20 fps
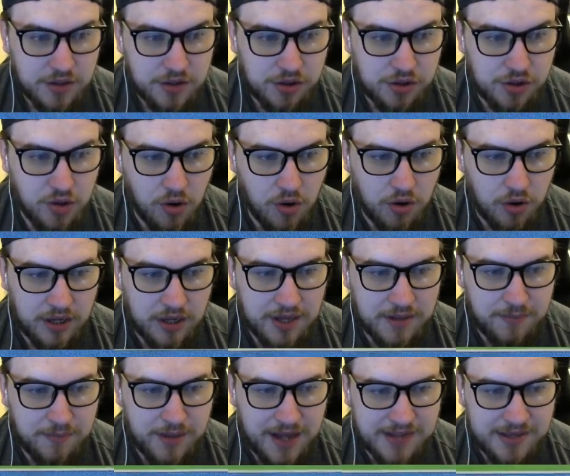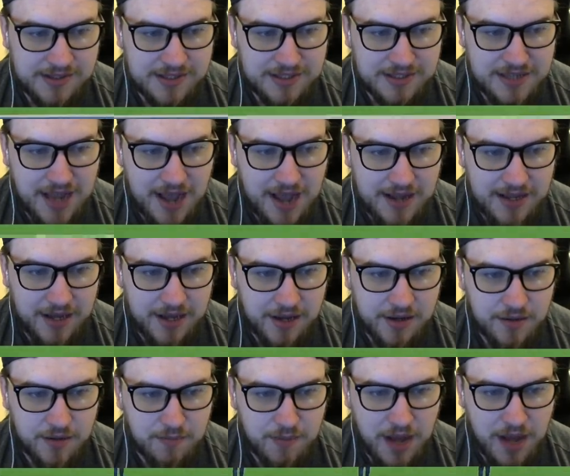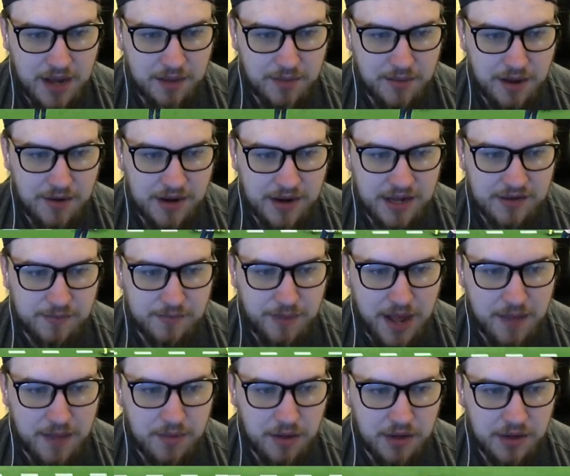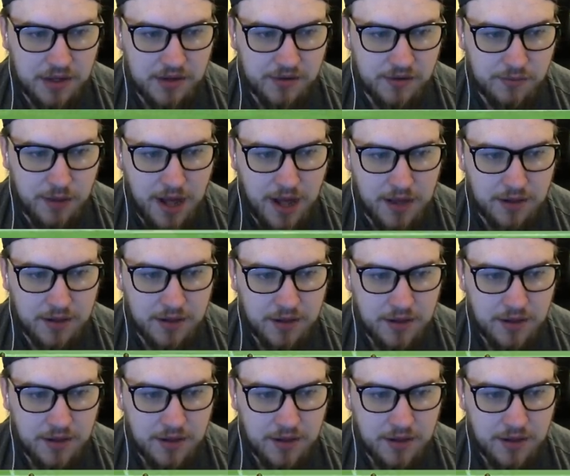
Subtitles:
surely Patson Daka can bag him here against Bayern Munich as well.